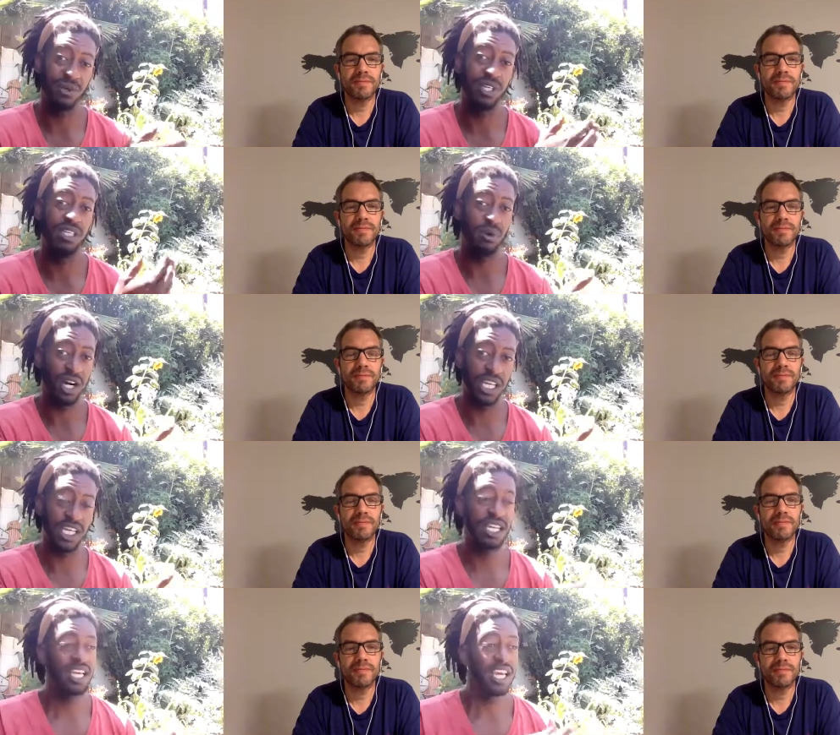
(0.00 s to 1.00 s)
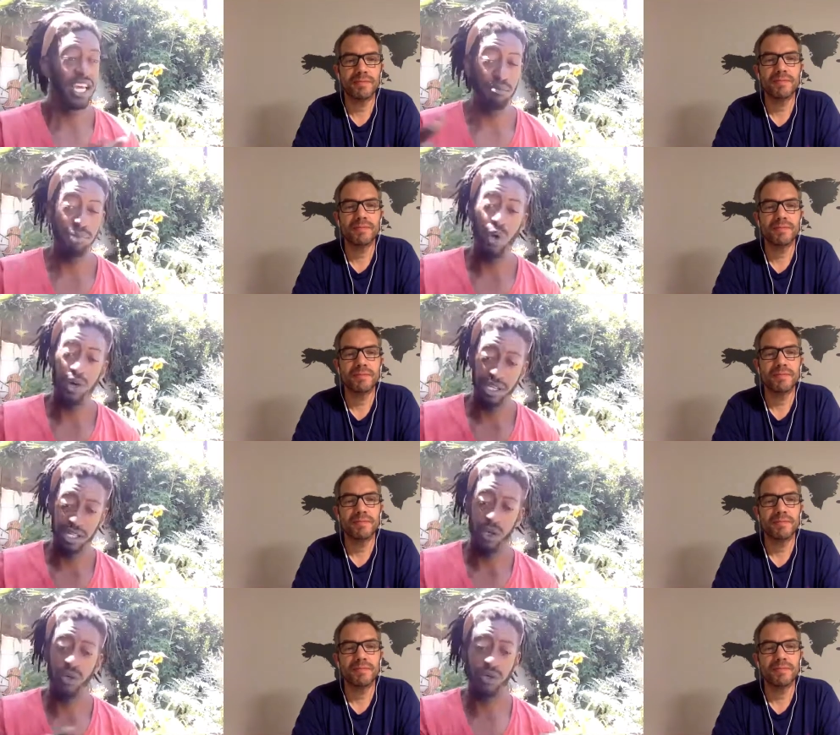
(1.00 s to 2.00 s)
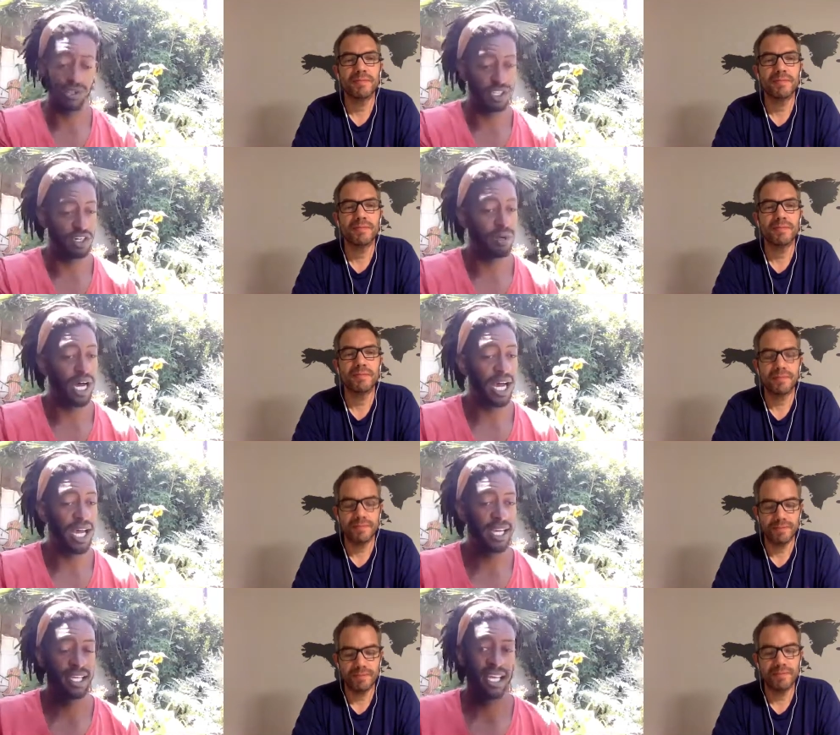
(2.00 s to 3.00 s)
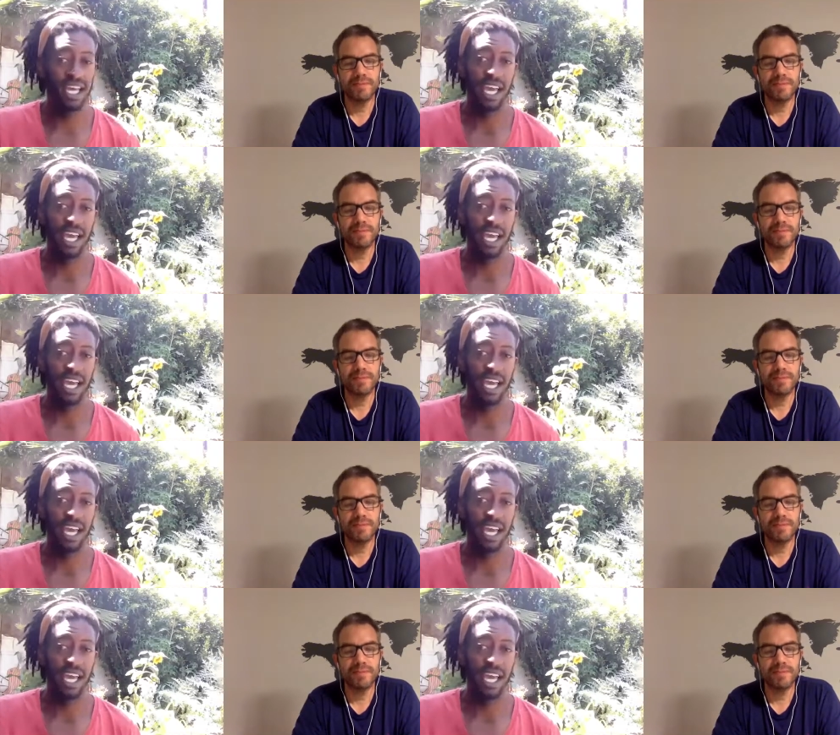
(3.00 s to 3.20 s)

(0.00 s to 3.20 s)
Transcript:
Speaker 1: food in the market, employing locals nearby